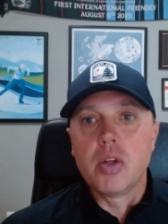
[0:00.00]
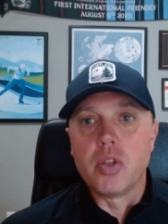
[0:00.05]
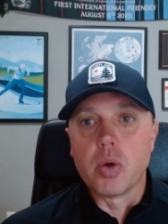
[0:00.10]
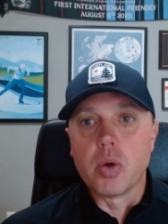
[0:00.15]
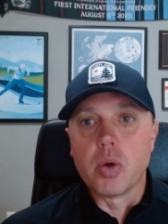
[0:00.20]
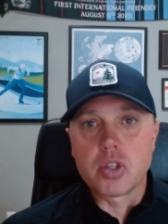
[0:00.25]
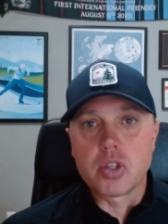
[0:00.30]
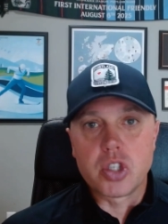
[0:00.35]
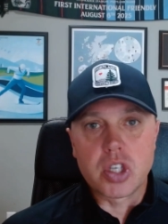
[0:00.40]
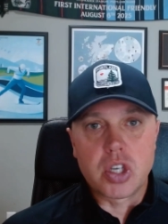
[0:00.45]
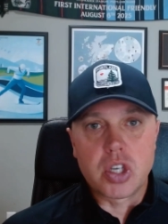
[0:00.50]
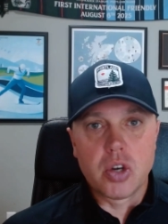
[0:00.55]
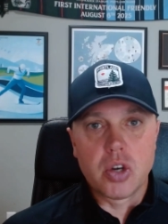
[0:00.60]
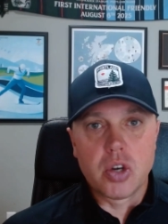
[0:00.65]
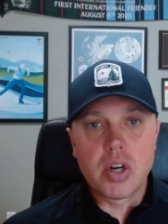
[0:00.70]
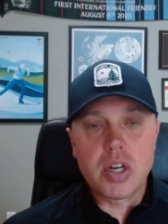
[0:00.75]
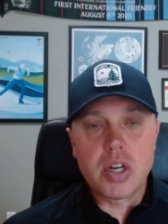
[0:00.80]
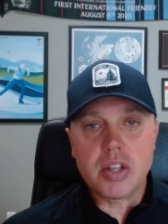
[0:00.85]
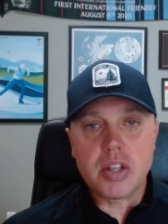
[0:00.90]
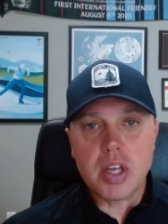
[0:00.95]
those are
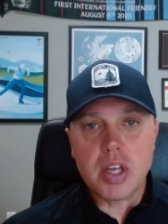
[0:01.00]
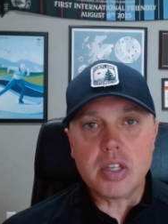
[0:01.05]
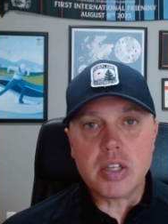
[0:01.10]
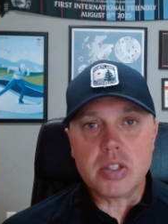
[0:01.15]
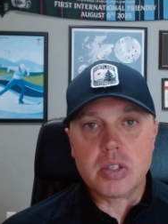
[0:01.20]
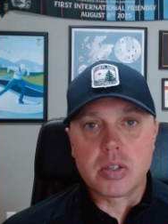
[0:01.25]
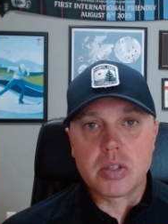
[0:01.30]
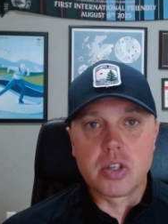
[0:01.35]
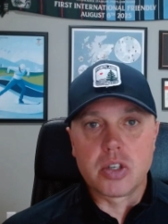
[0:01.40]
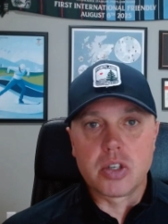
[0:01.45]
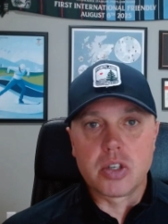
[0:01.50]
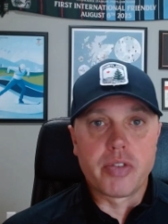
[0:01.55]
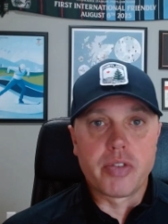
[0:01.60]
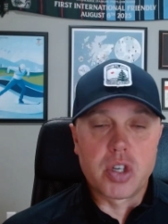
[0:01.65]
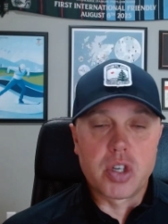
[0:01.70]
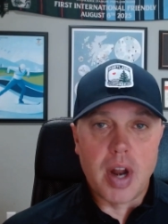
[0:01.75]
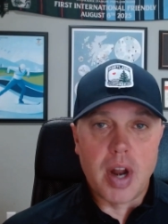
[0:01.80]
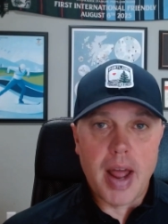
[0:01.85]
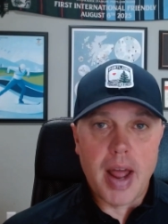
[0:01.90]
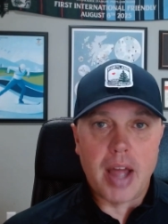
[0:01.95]
security things because
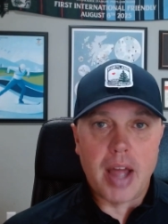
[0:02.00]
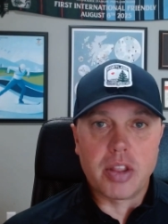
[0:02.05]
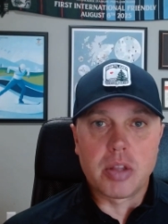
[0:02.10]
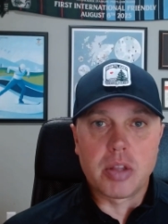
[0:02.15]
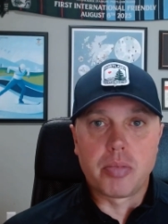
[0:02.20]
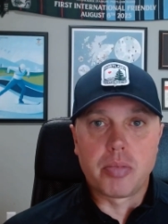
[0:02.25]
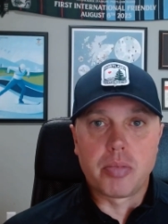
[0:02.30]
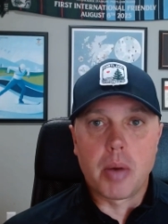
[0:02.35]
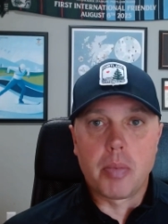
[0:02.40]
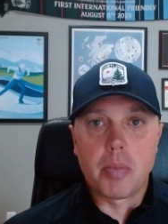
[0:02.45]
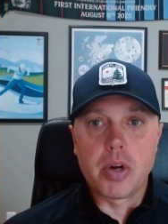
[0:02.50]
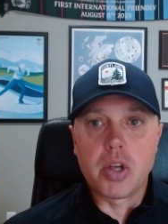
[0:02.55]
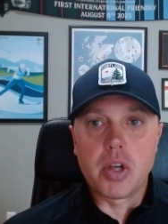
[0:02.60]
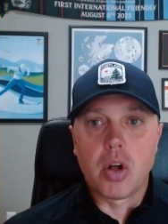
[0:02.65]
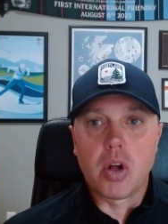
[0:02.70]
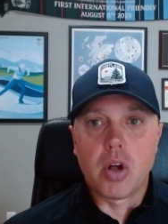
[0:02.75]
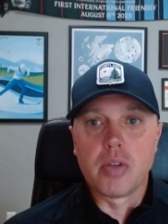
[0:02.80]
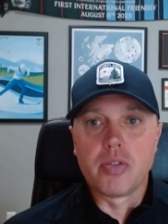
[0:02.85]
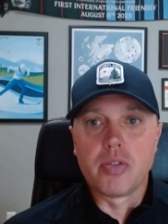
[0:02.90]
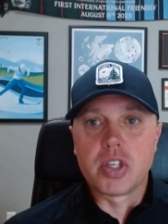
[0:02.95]
obviously you're not at the property
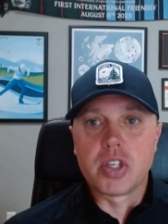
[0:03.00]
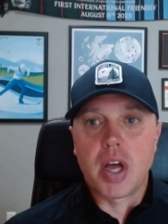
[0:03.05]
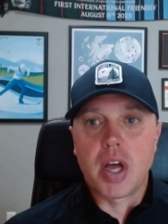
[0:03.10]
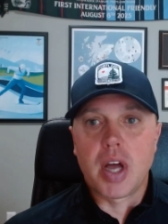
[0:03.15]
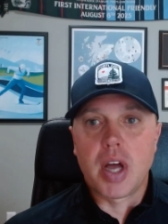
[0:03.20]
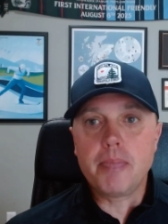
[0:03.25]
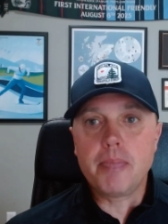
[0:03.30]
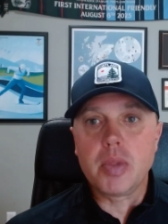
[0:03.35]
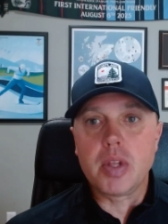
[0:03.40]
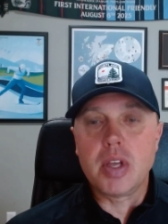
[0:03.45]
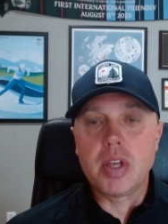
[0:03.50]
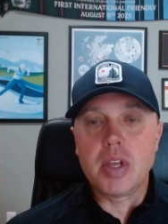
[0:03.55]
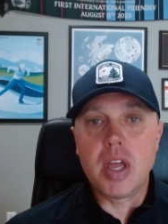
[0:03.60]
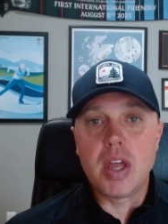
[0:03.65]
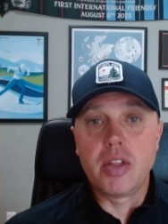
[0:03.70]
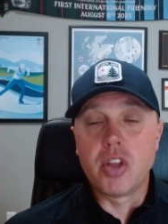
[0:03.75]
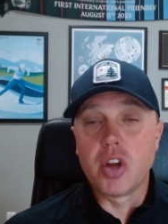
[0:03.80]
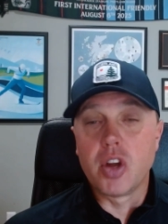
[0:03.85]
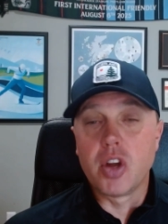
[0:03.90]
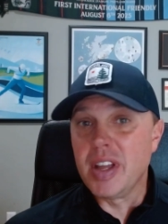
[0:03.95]
all the time.
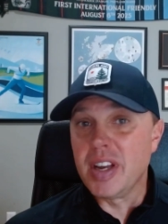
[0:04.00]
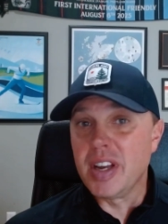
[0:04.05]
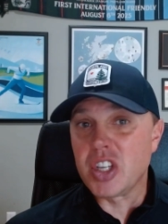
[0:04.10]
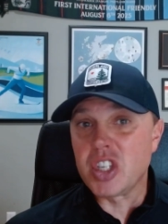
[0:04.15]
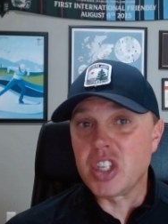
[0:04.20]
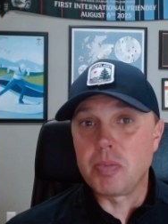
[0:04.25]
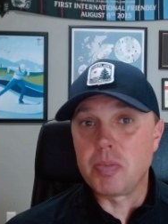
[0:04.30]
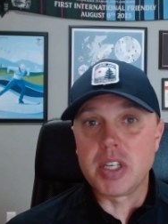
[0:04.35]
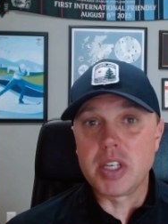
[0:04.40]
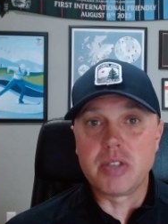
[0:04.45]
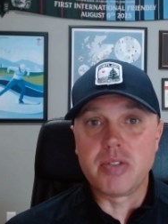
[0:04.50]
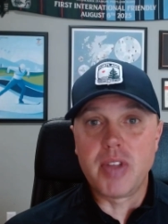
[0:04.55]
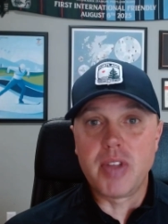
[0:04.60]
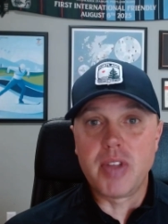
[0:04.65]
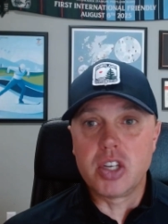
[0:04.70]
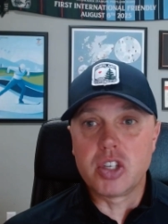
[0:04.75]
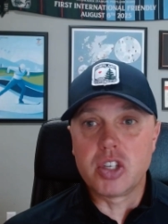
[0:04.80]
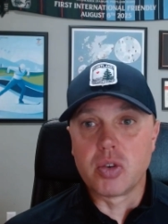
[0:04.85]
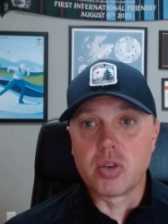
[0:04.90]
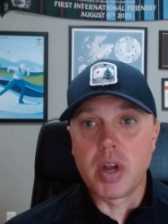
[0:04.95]
And they're inexpensive. They
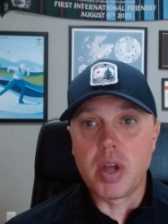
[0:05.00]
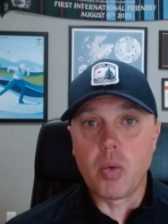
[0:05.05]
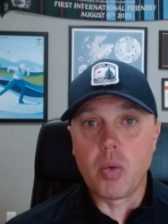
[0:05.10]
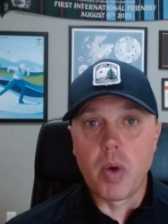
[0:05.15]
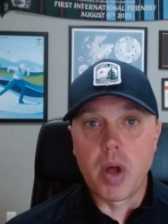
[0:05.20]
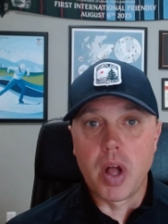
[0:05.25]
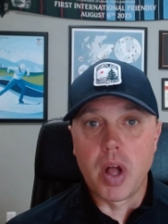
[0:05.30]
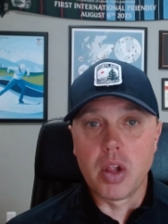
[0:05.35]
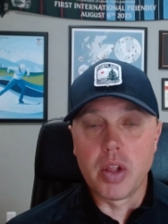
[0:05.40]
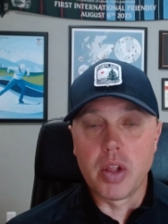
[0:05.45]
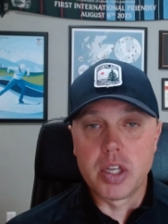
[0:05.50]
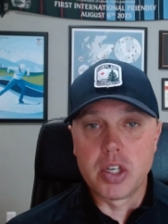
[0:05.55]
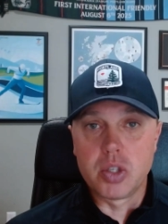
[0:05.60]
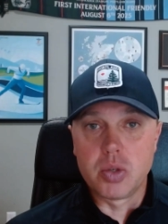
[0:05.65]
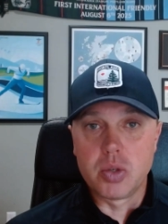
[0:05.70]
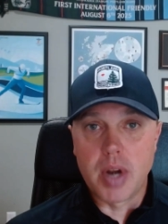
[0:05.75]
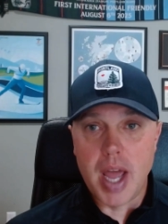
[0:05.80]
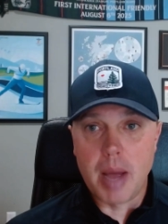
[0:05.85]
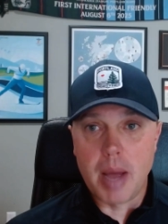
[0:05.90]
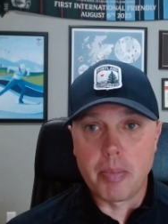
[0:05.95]
integrate well
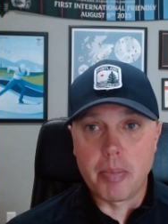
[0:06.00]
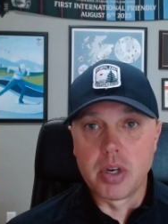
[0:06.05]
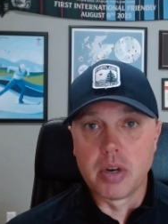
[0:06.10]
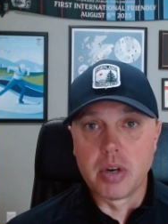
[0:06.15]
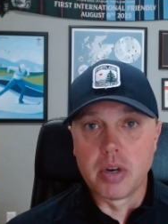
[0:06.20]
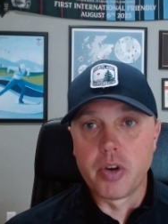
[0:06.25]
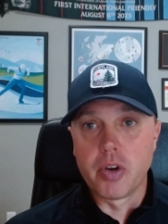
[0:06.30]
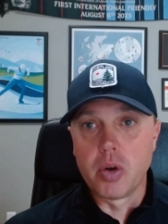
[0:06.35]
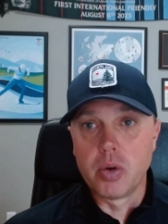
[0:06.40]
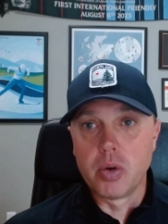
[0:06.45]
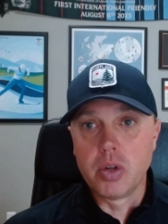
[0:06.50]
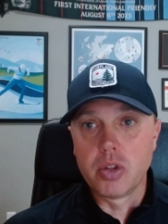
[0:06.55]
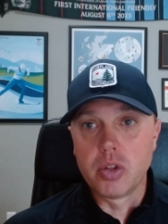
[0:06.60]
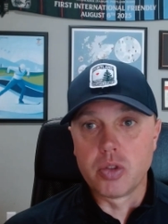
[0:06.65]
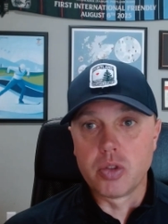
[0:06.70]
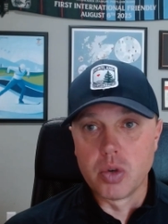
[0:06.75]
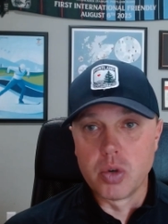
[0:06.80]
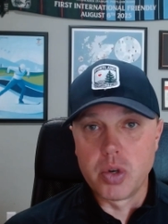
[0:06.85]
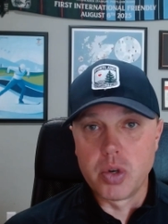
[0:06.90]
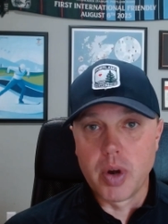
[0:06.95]
into an app on your phone
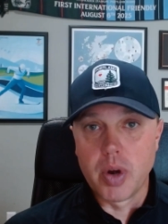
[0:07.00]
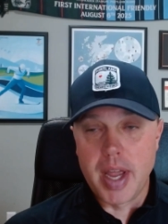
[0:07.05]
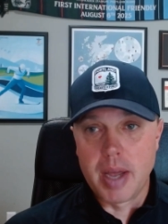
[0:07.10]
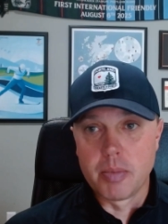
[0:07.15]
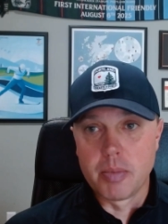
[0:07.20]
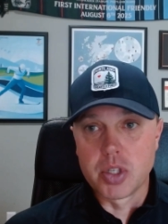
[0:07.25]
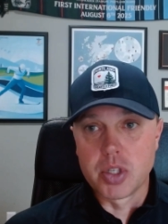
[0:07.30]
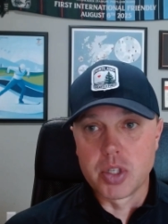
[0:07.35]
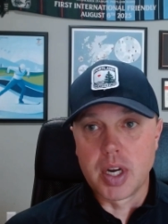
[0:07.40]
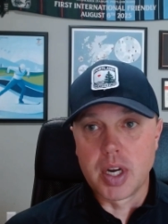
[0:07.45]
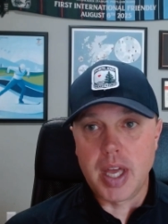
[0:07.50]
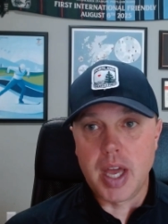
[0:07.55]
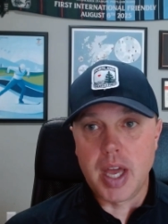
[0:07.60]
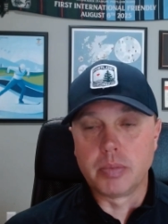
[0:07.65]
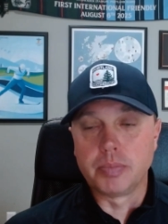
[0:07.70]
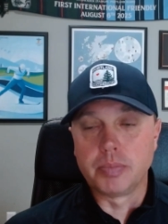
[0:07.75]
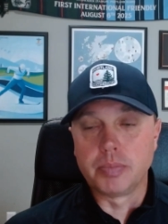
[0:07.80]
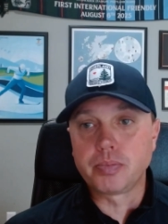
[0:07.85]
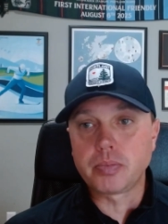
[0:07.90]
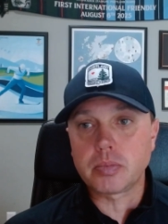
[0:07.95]
through your Amazon account.